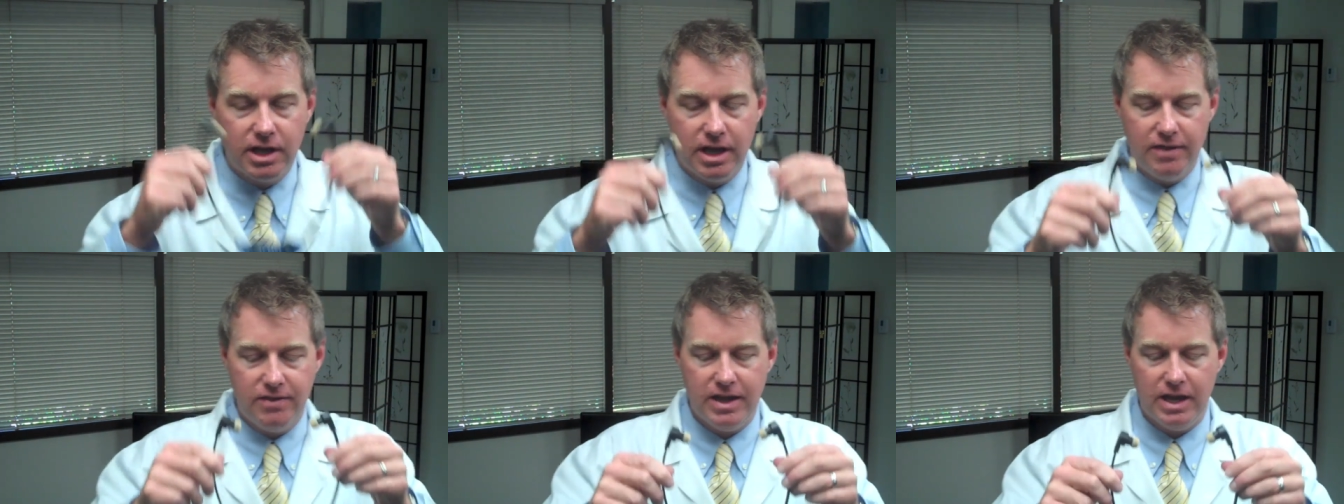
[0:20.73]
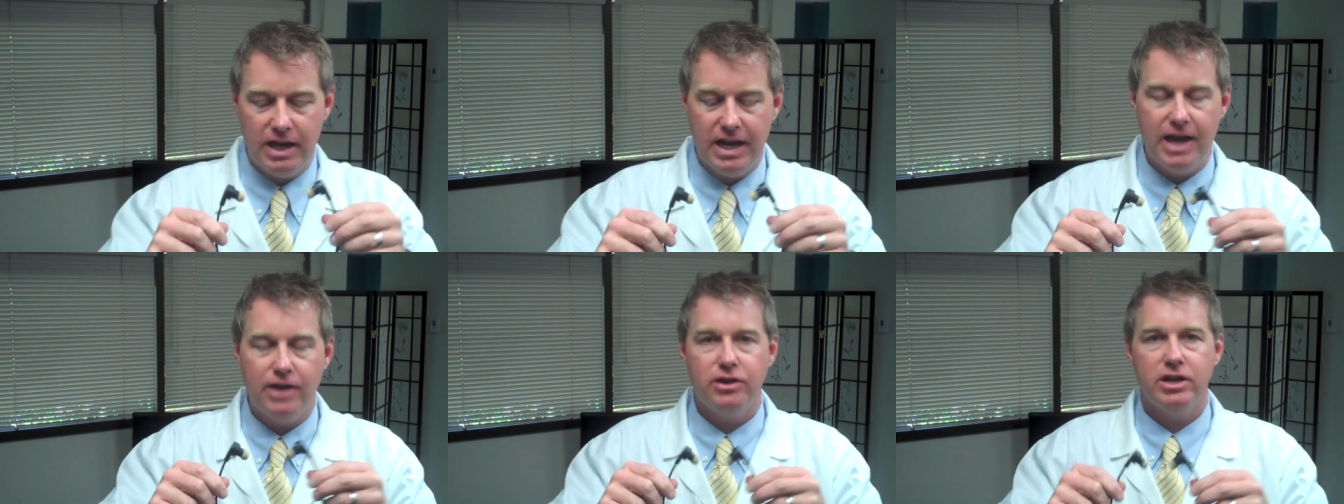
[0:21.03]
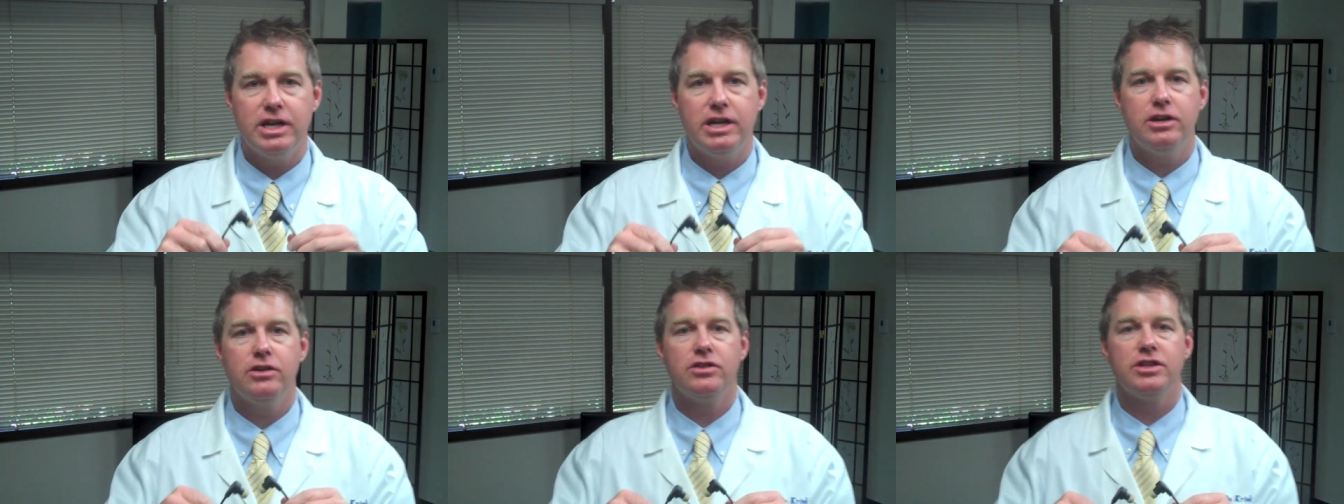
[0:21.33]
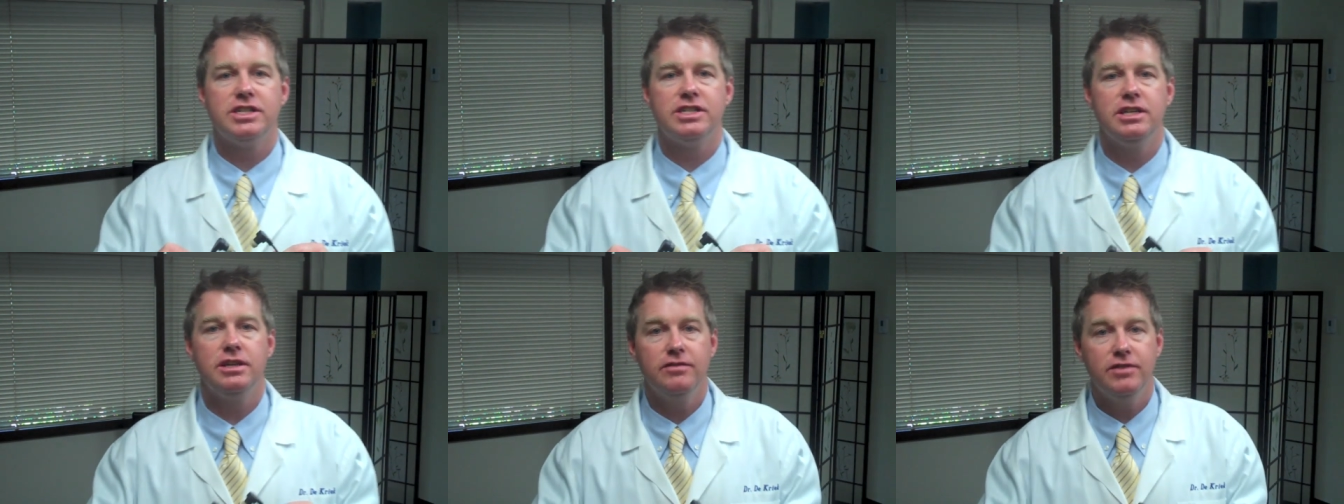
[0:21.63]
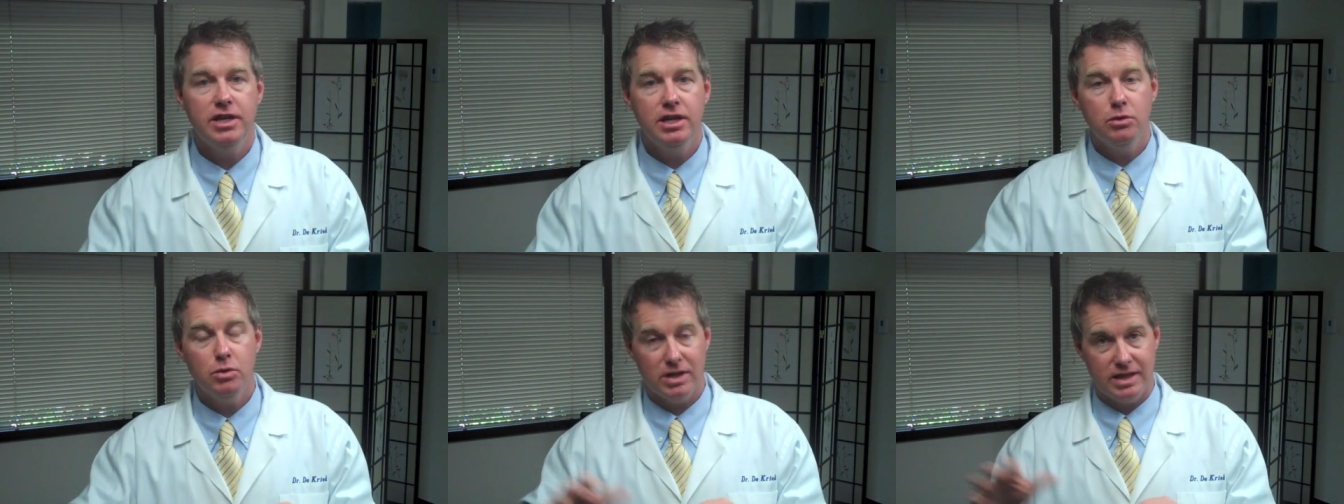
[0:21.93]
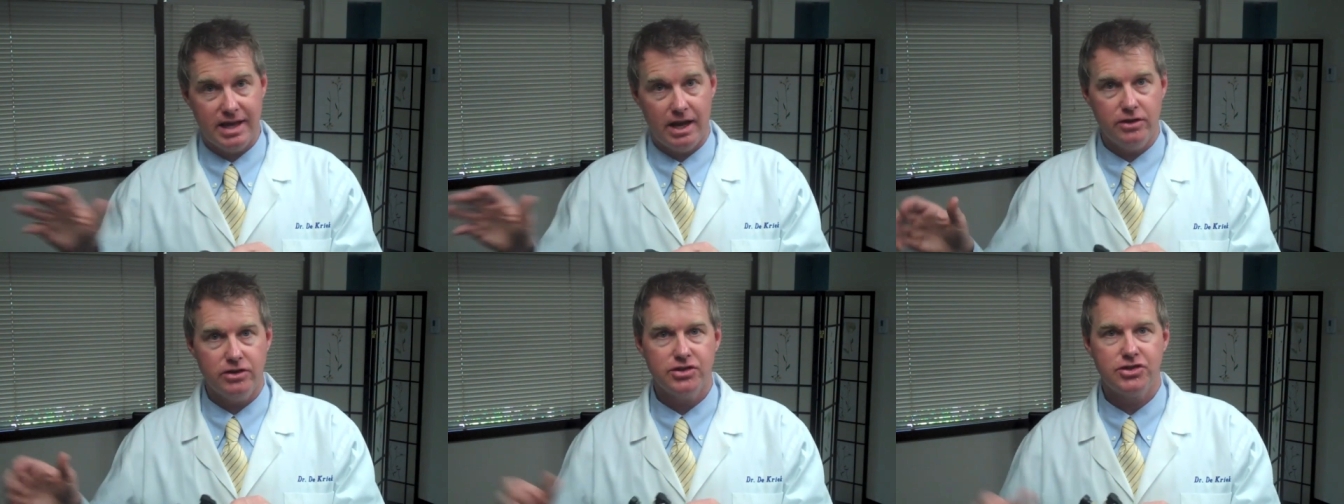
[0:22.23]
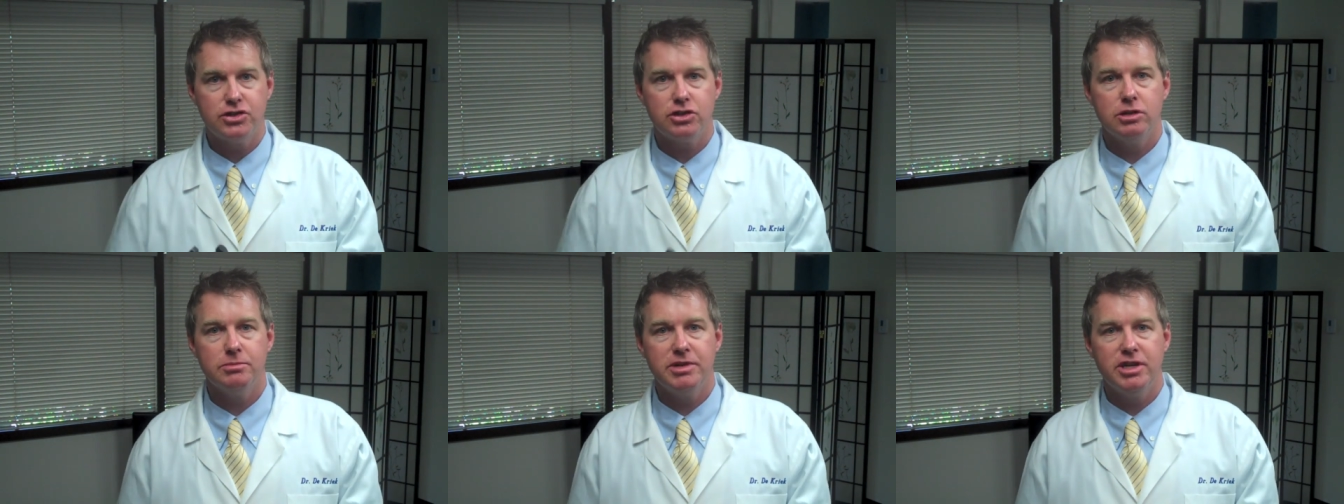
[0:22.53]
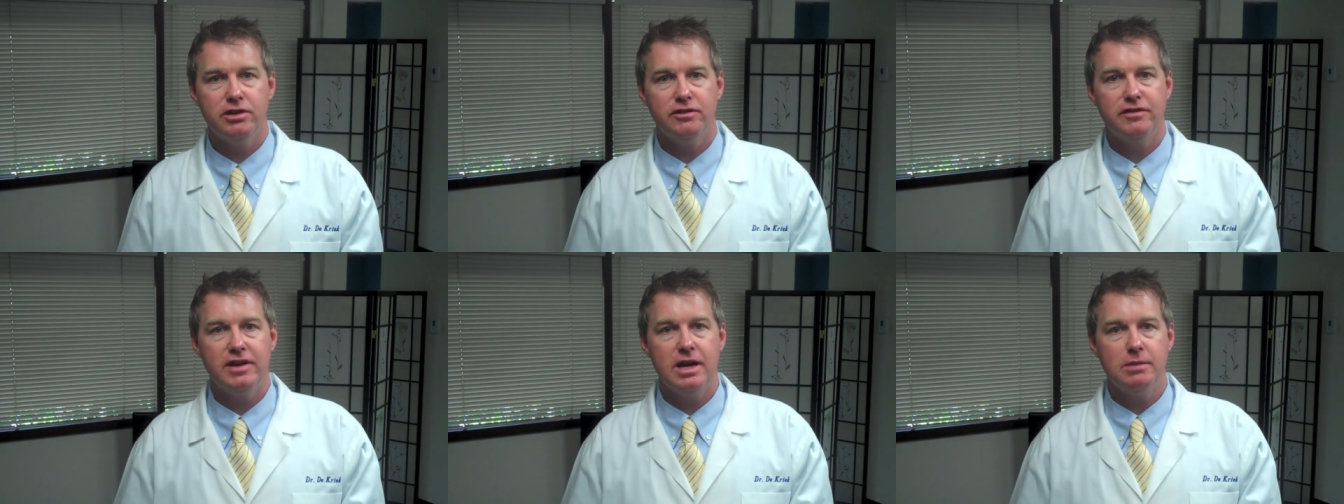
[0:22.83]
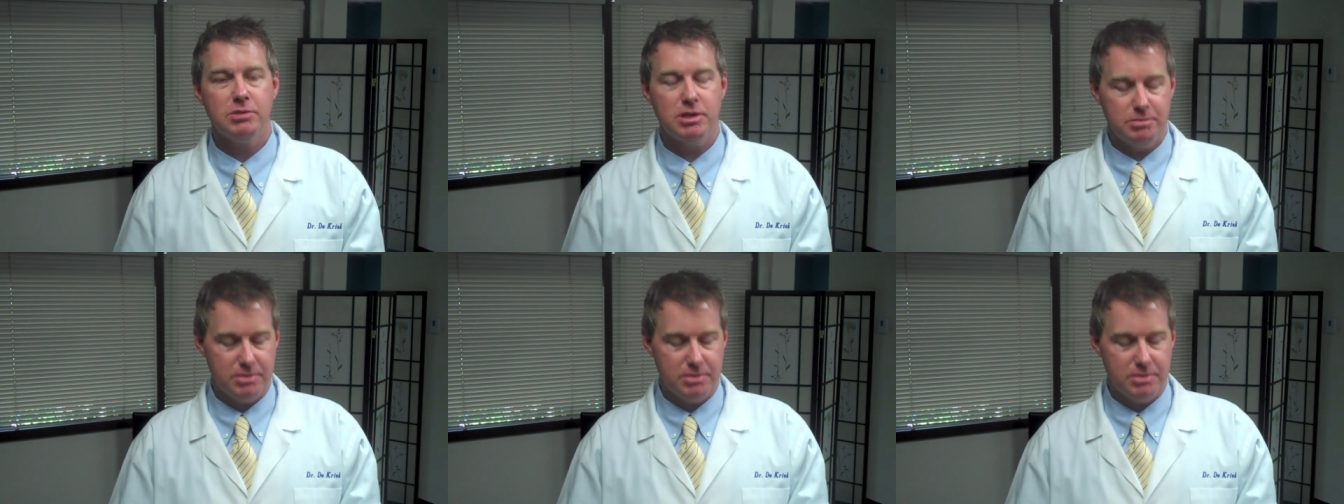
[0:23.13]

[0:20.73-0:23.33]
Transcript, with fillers: and they allow you to hear the TV without disturbing your family